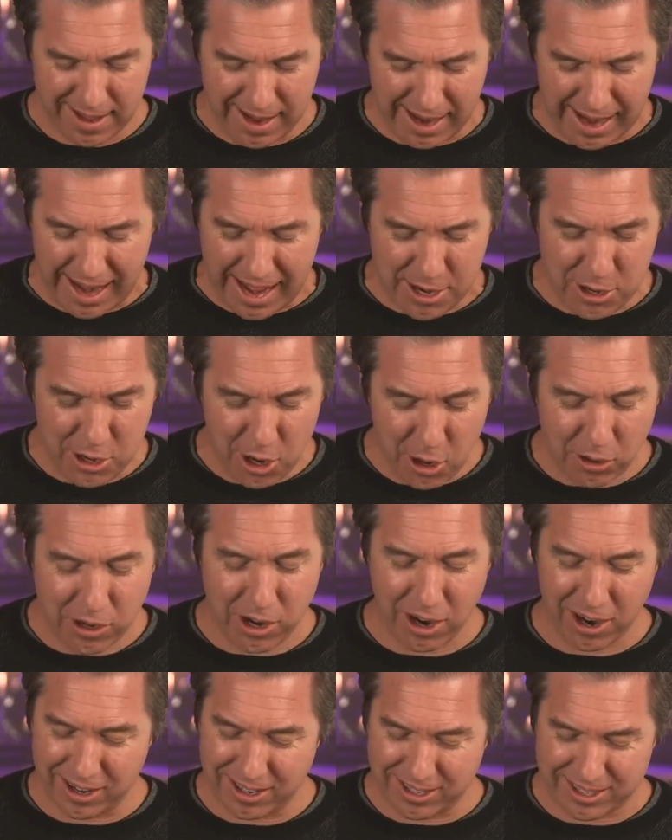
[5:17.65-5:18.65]
I had note
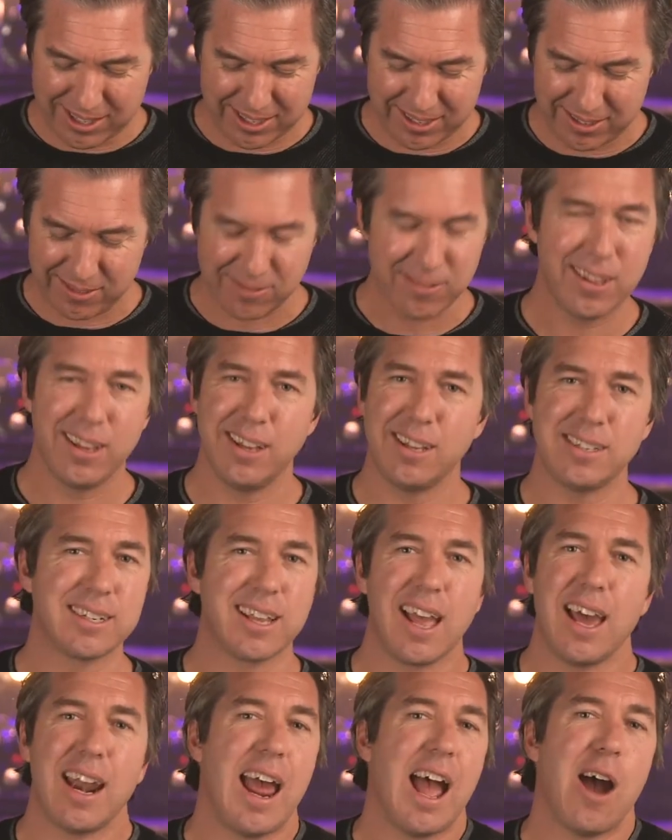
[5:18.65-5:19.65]
cards. It's
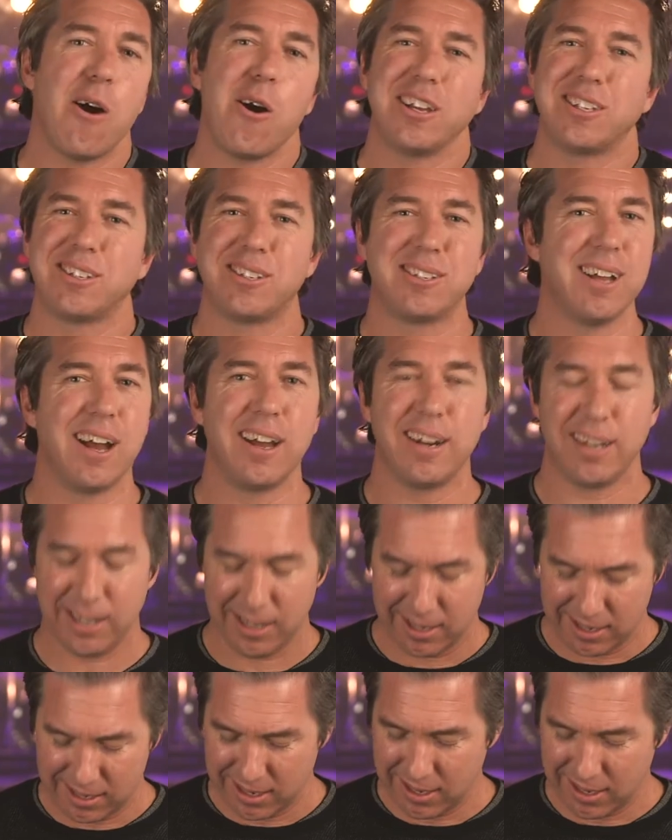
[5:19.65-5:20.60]
kind of how I study.